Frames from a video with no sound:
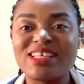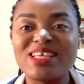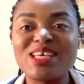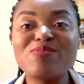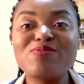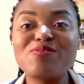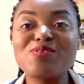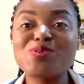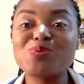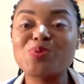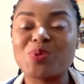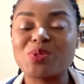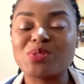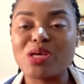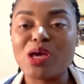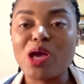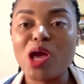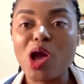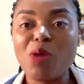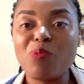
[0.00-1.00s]
If this was
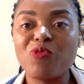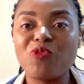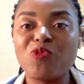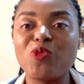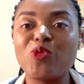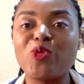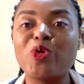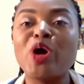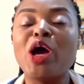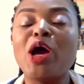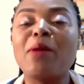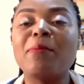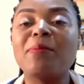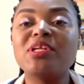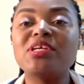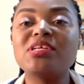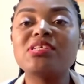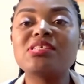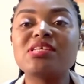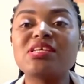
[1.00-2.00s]
helpful,
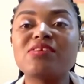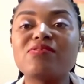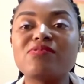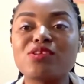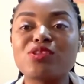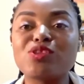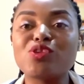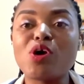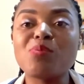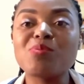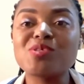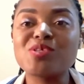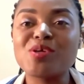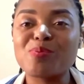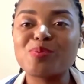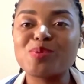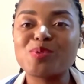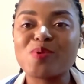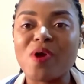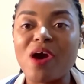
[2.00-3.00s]
please give a thumbs
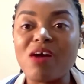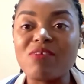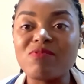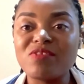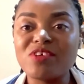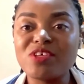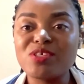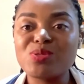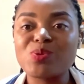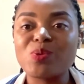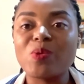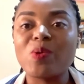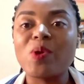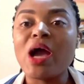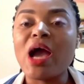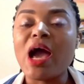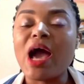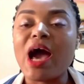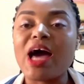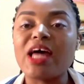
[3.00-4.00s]
up to our video,
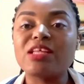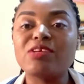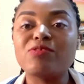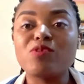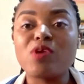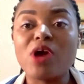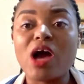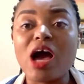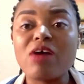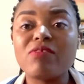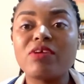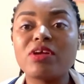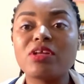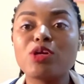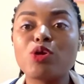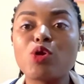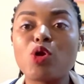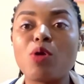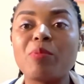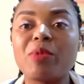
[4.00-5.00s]
and if you have any
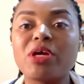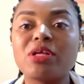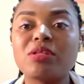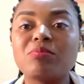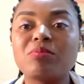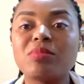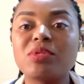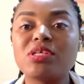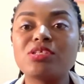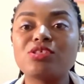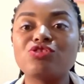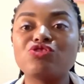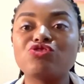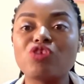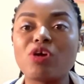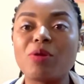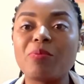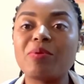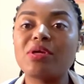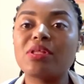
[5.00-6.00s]
comment, please
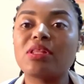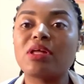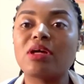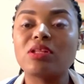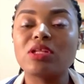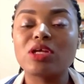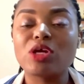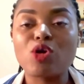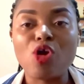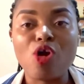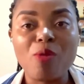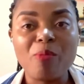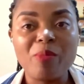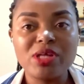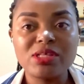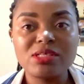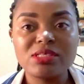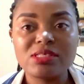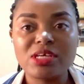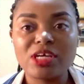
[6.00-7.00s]
drop it in the
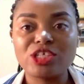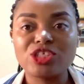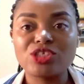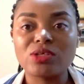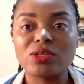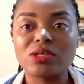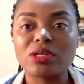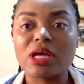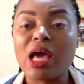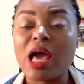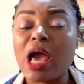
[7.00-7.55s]
comment section.